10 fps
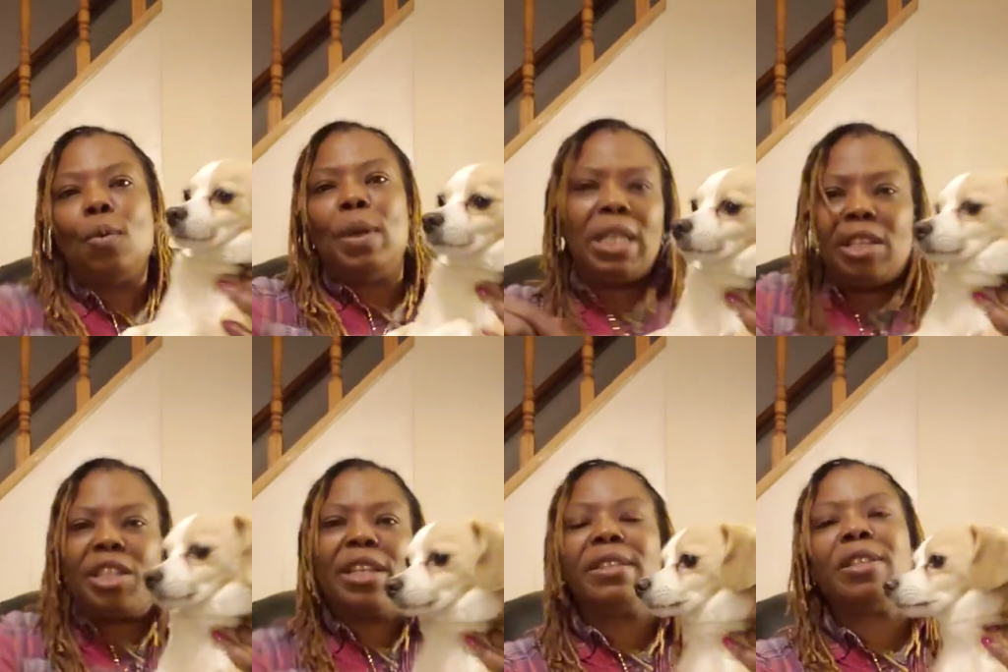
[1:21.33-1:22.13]
When he
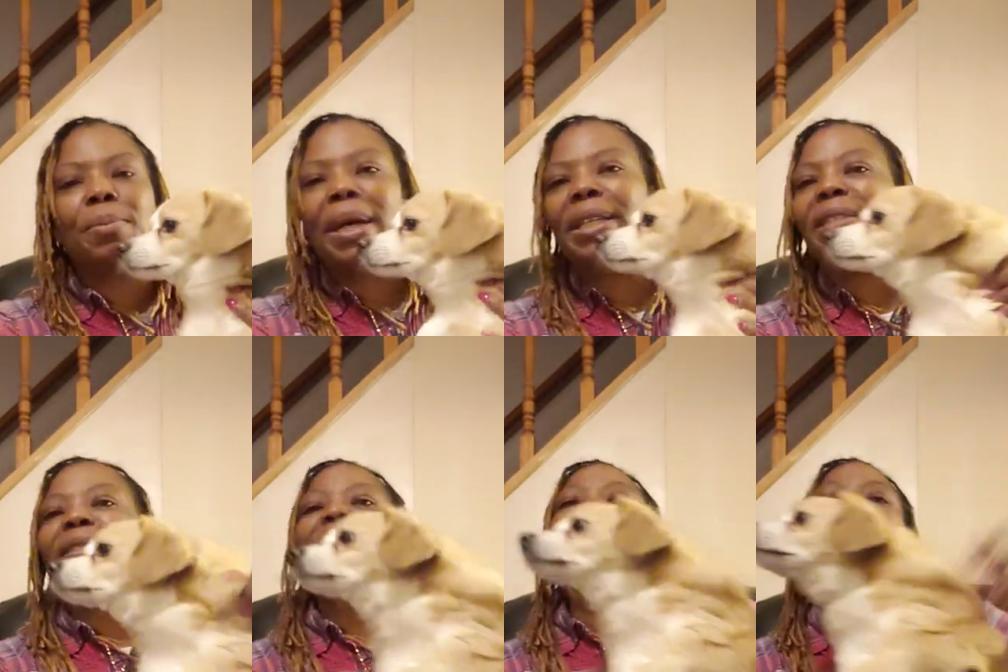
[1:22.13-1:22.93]
shakes his body,
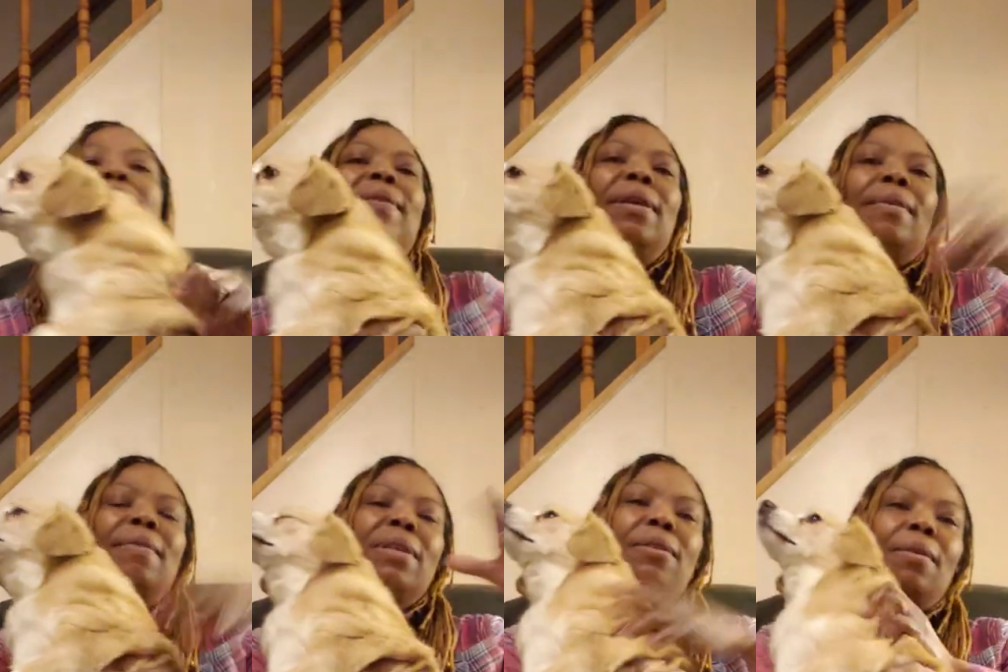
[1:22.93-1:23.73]
his hair
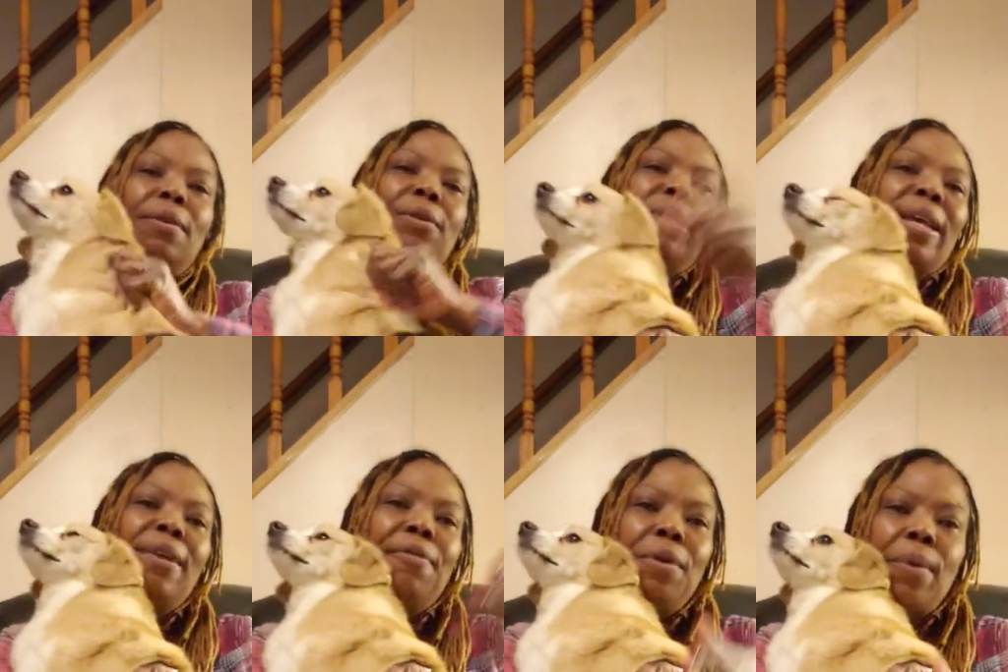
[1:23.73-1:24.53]
is goes
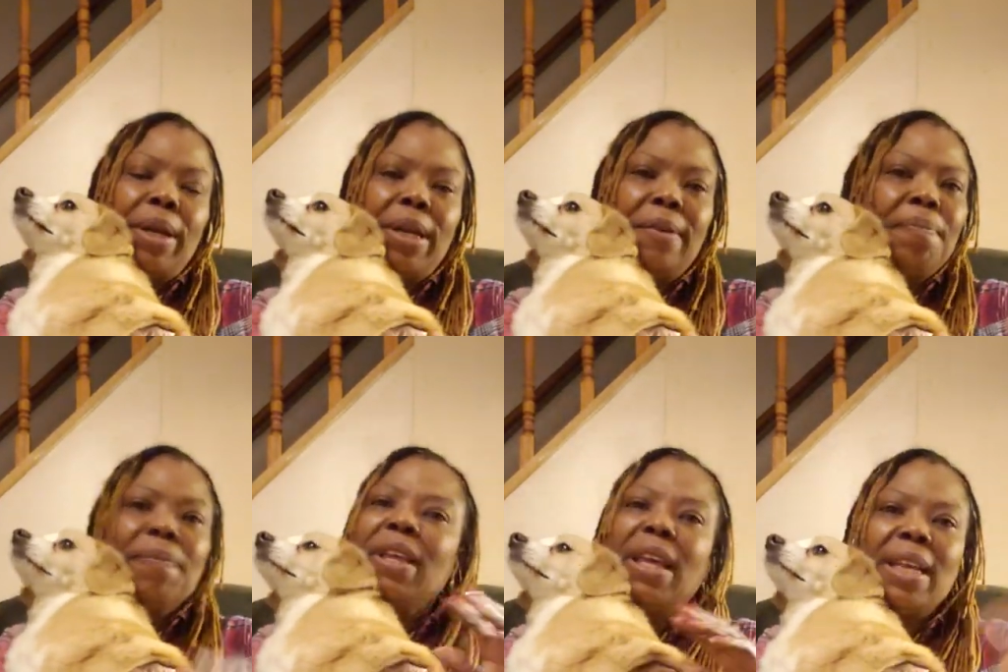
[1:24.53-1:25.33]
everywhere.
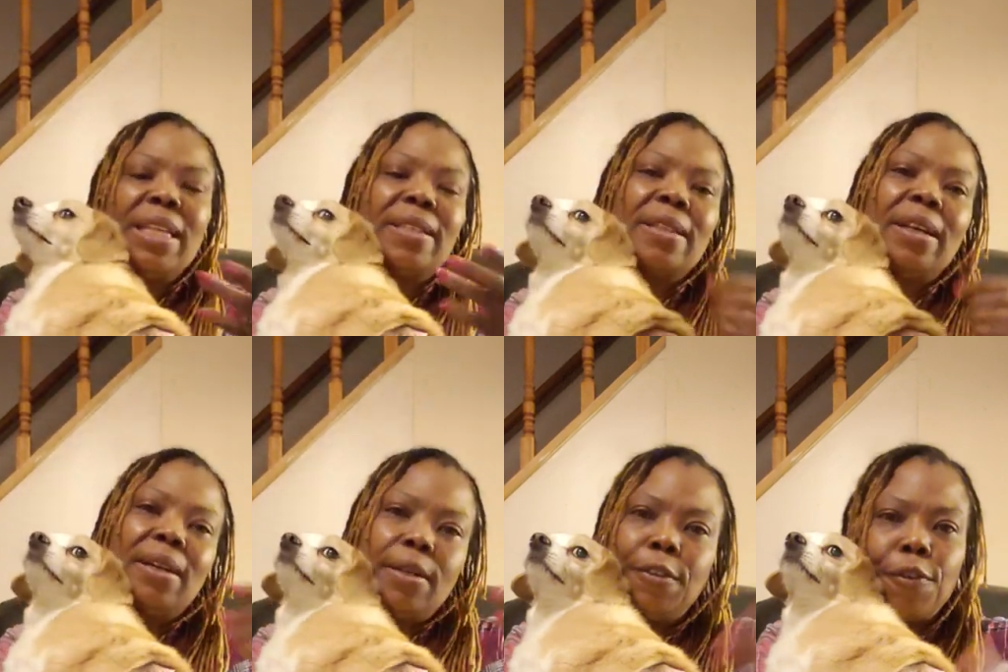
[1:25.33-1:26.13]
And it's
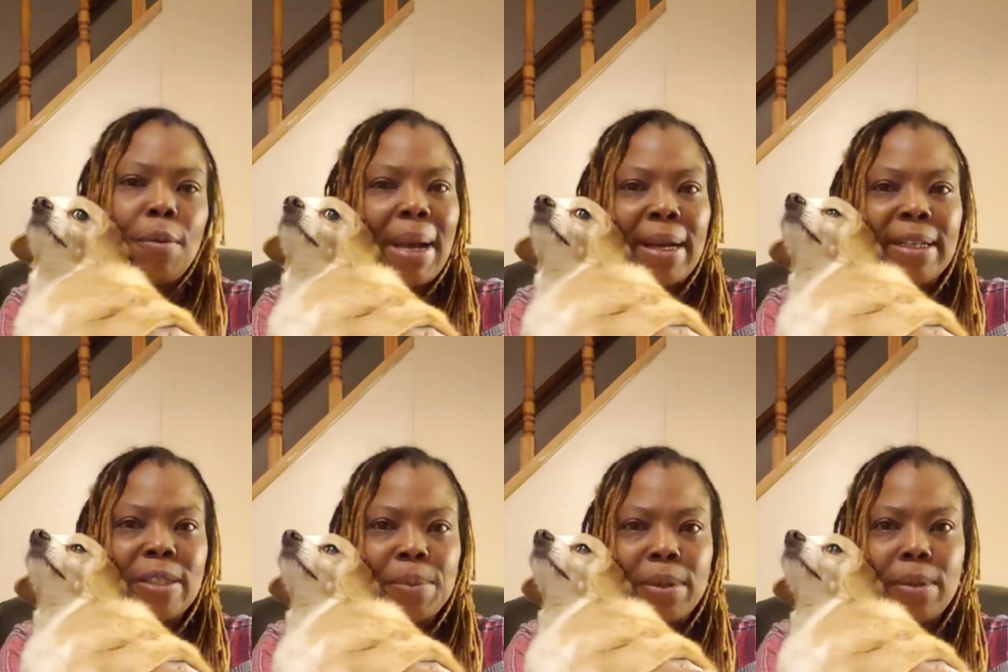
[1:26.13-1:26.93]
not good for my
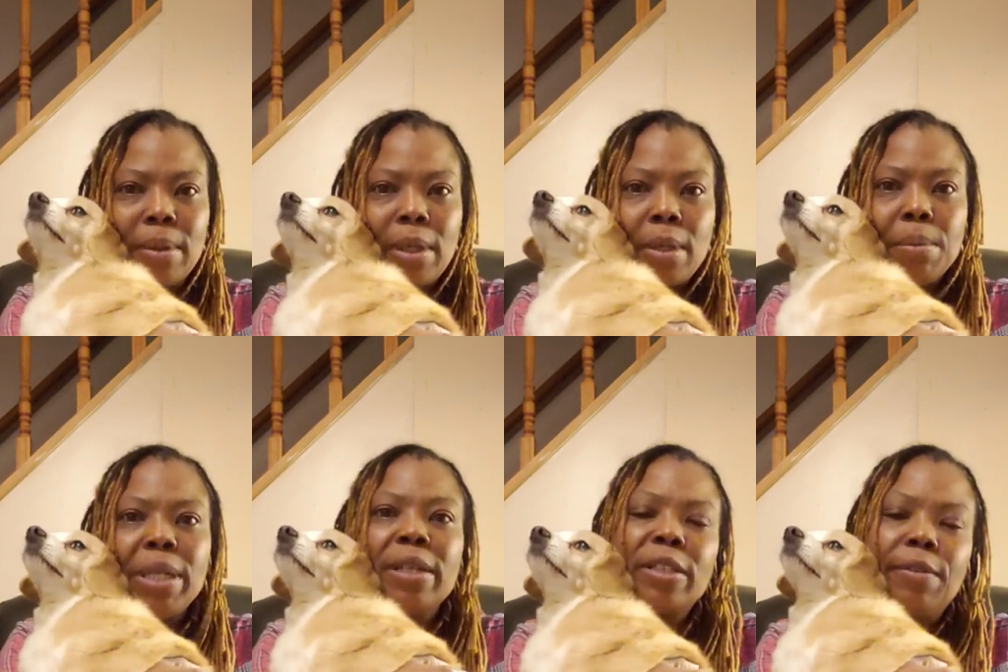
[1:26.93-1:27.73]
husband
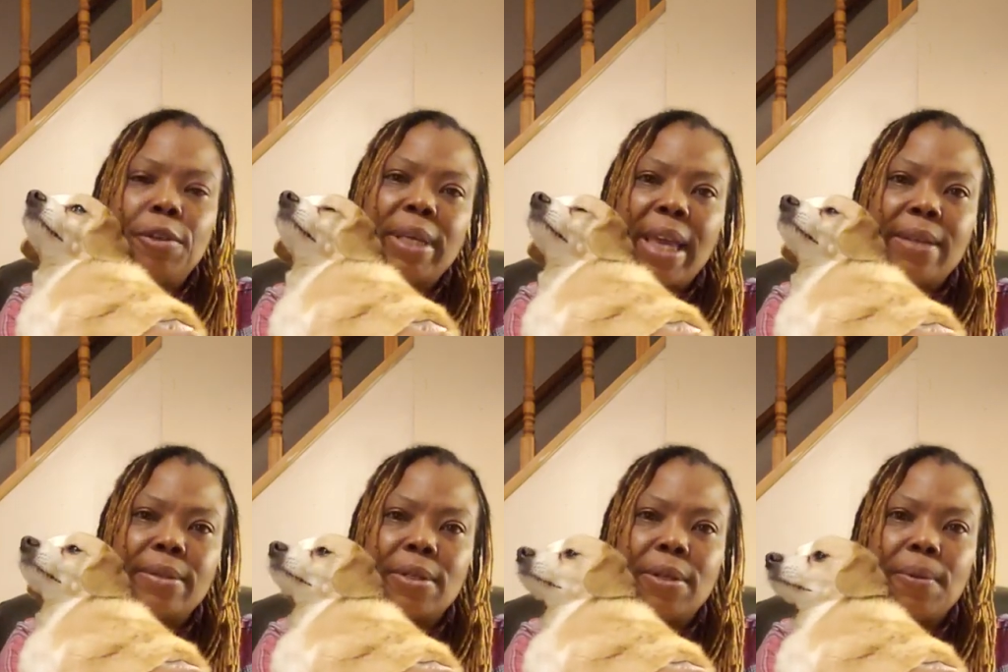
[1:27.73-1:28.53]
because of the
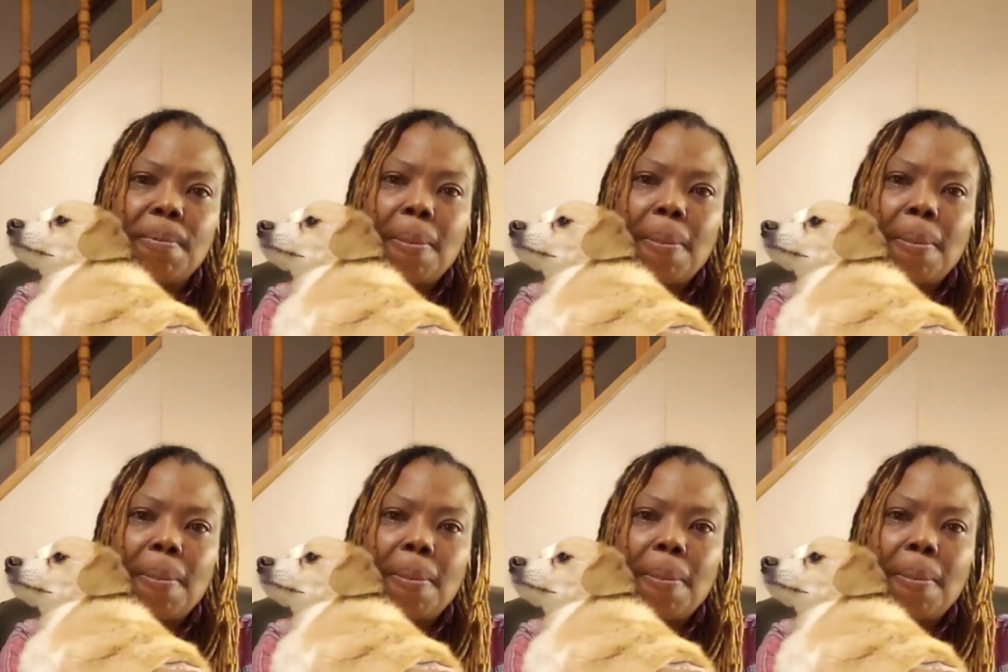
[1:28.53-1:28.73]
cancer.